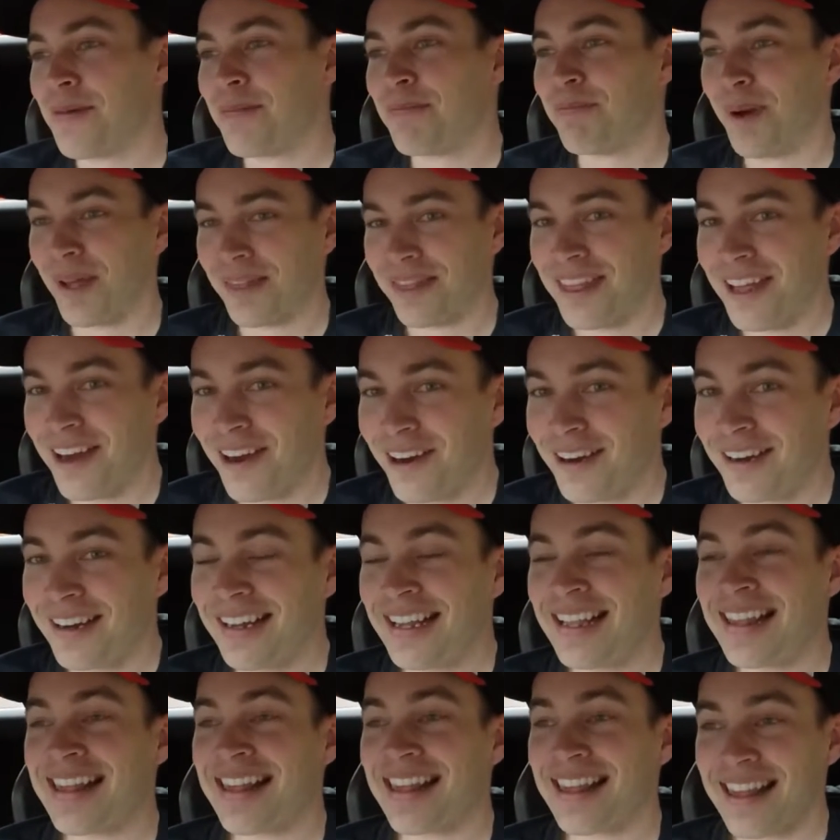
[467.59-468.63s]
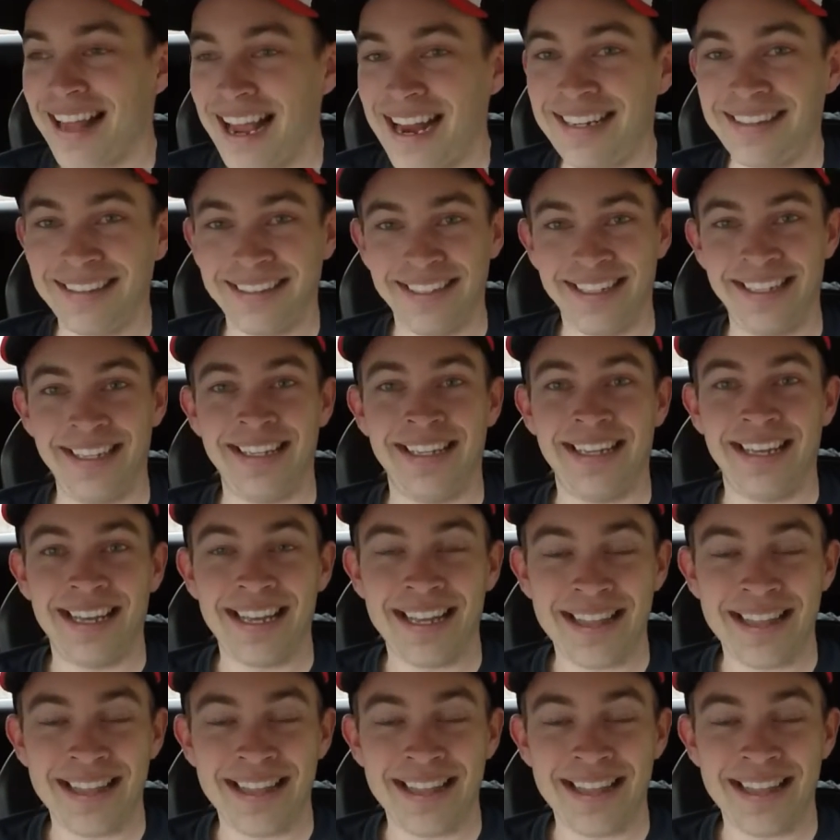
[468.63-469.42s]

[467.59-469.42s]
but they're insanely